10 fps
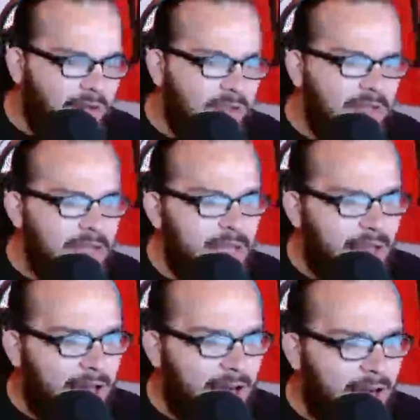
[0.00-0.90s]

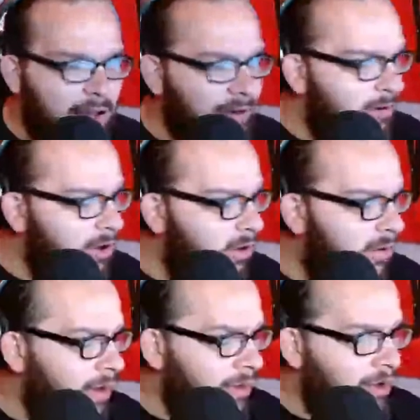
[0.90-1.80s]
Yeah, I don't
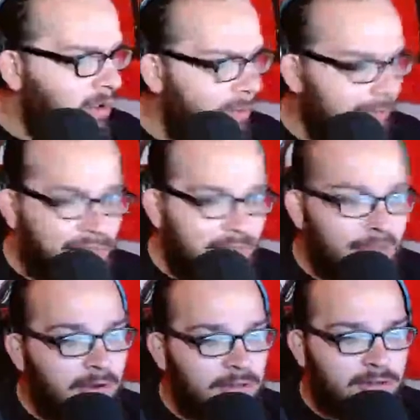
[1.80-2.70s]
know. I don't know about that
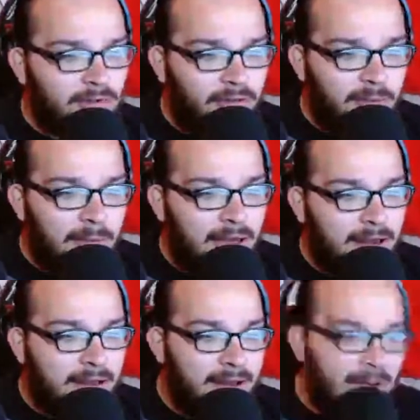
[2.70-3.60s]
whatsoever, man.
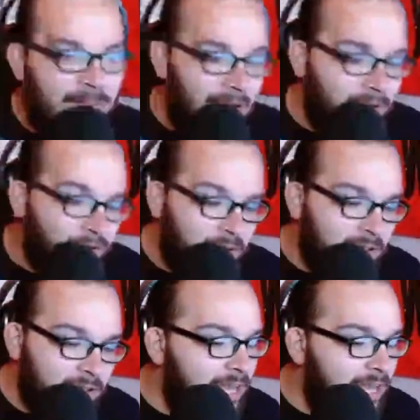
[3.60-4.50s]
I'm not
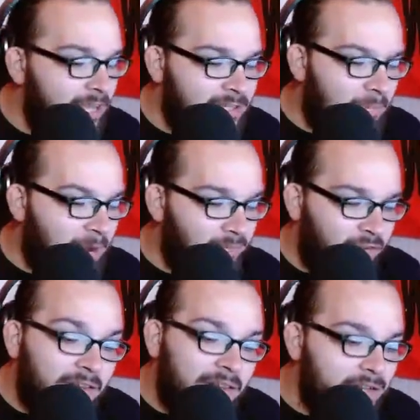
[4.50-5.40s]
feeling this. I'm not
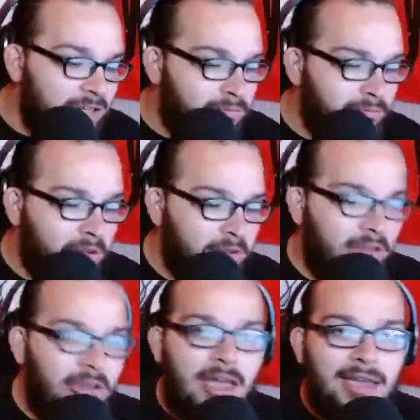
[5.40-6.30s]
feeling this
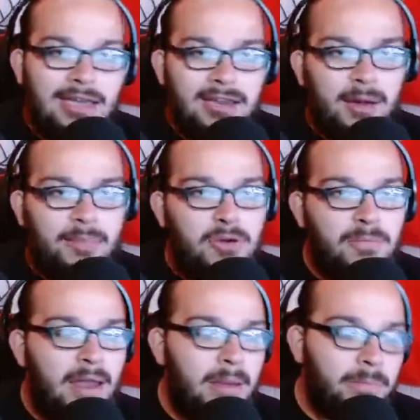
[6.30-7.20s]
monthly
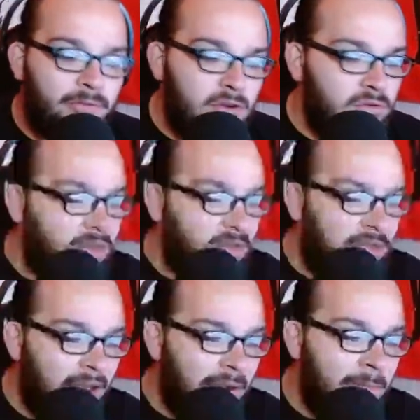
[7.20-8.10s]
AEW pay-per-view
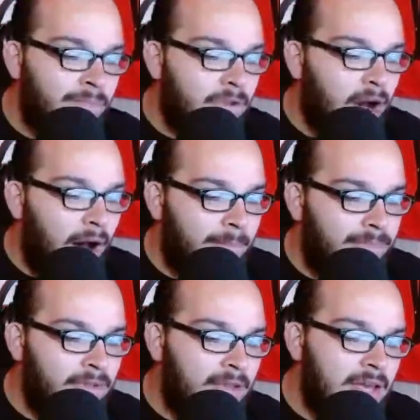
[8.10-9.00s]
thing.
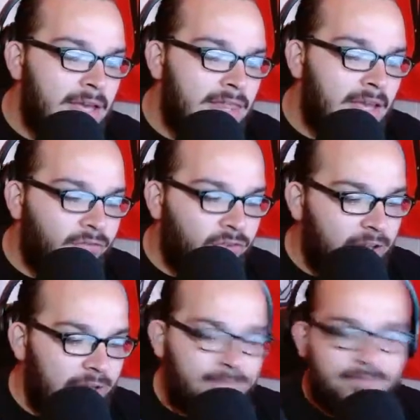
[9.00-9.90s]

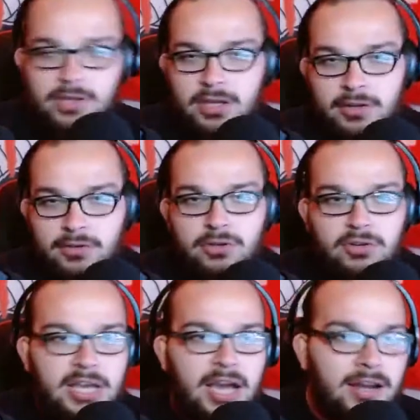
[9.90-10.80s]
Thankfully,
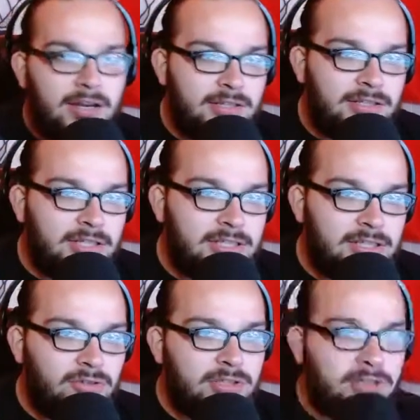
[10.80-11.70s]
Tony Khan does
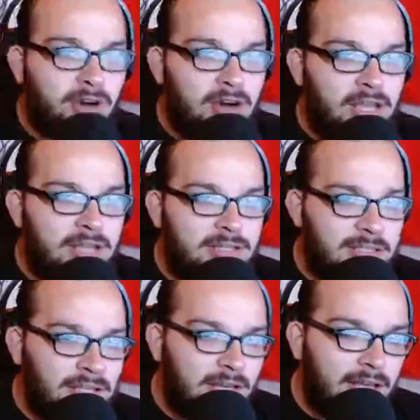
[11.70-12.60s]
listen to his
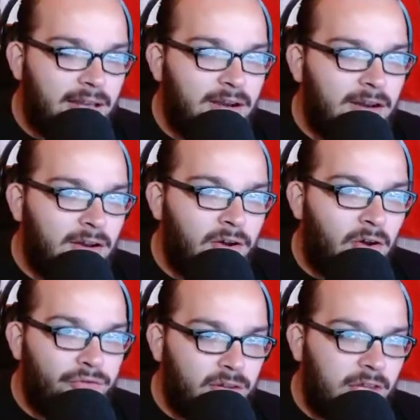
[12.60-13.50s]
audience, and
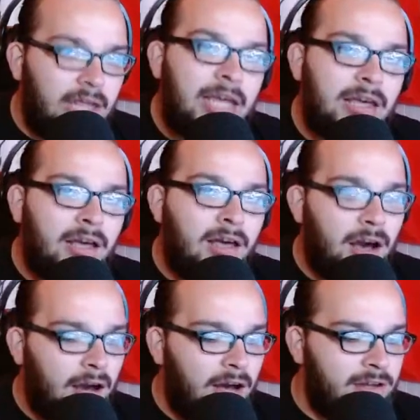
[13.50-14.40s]
hopefully,
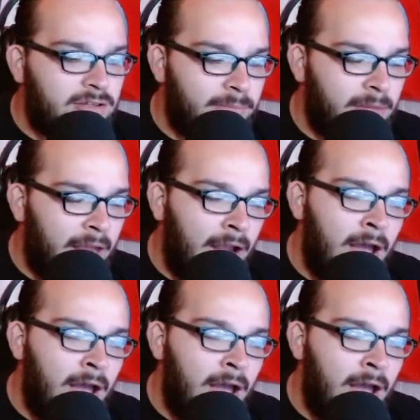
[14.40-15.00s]
something